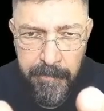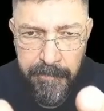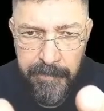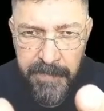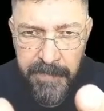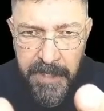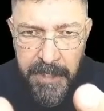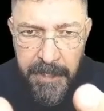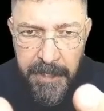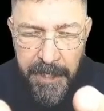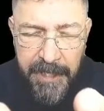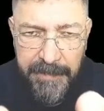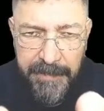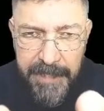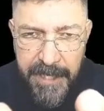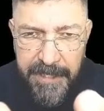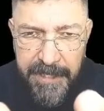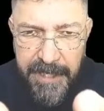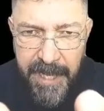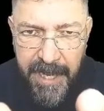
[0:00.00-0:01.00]
In the
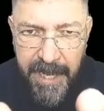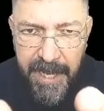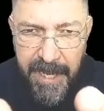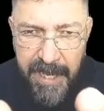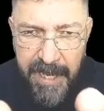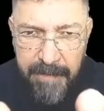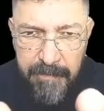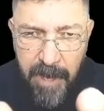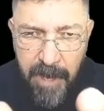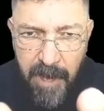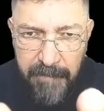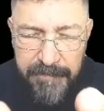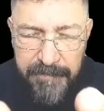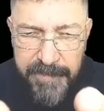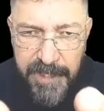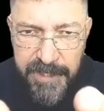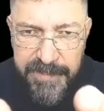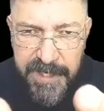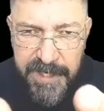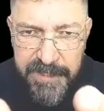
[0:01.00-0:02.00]
name of
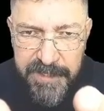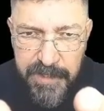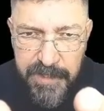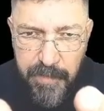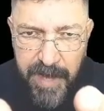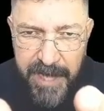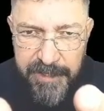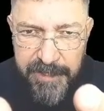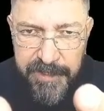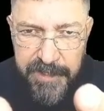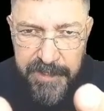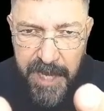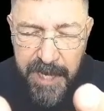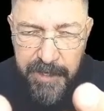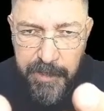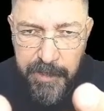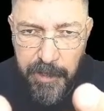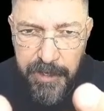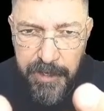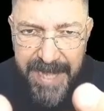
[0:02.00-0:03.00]
Jesus Christ, take
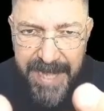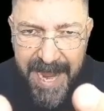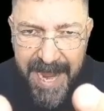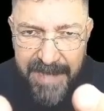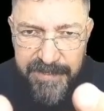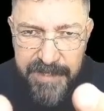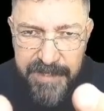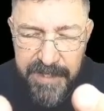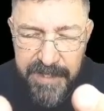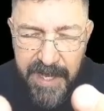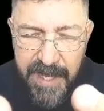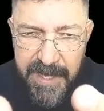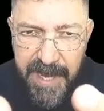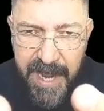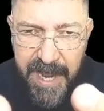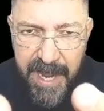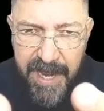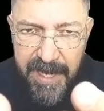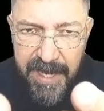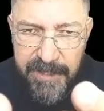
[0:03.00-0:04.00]
your nasty, dirty
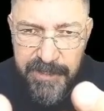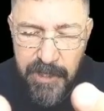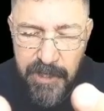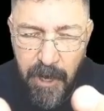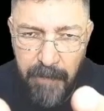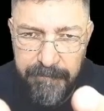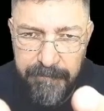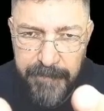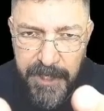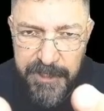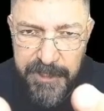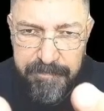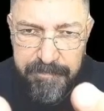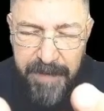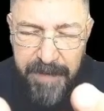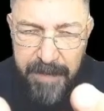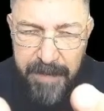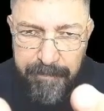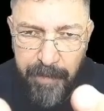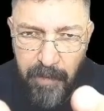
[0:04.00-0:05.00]
hands off these
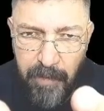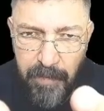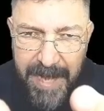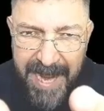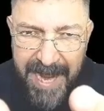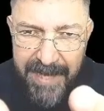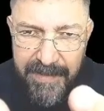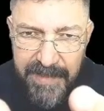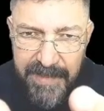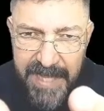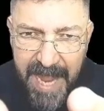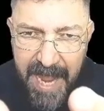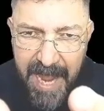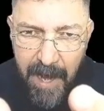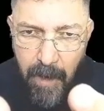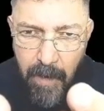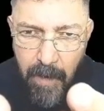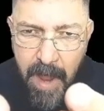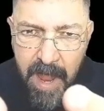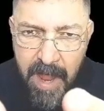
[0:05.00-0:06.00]
people right
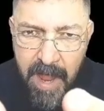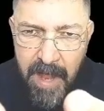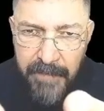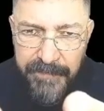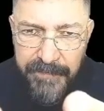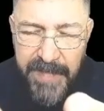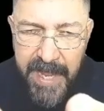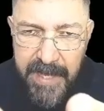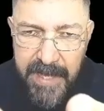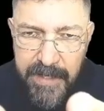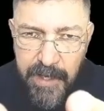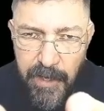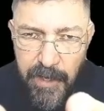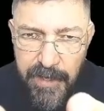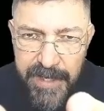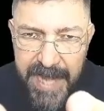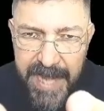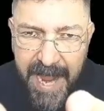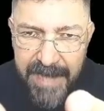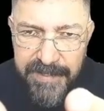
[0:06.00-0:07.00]
now. Take your
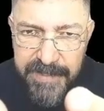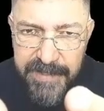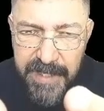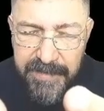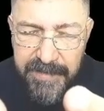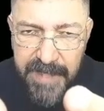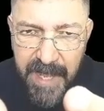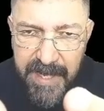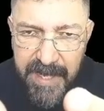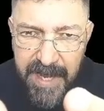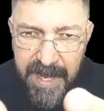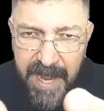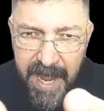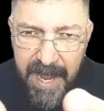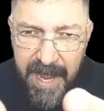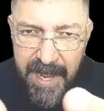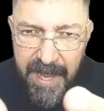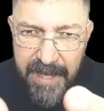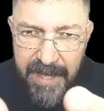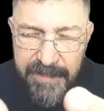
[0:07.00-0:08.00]
nasty, dirty
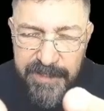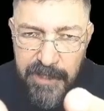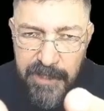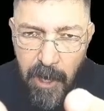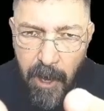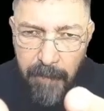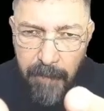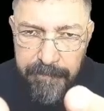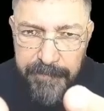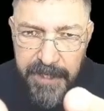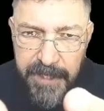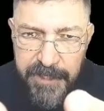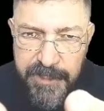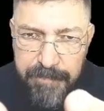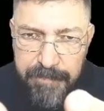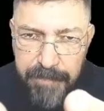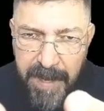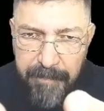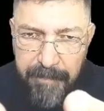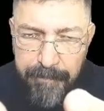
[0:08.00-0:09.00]
hands off these
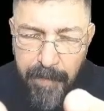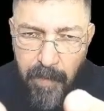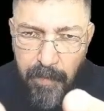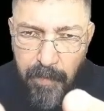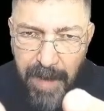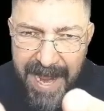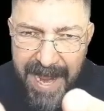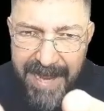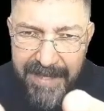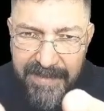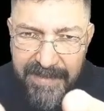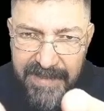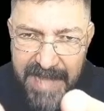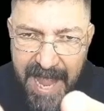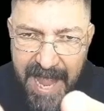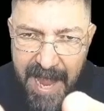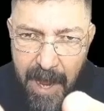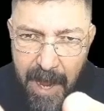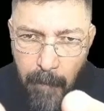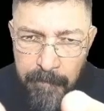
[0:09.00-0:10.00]
people right
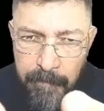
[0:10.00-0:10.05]
now.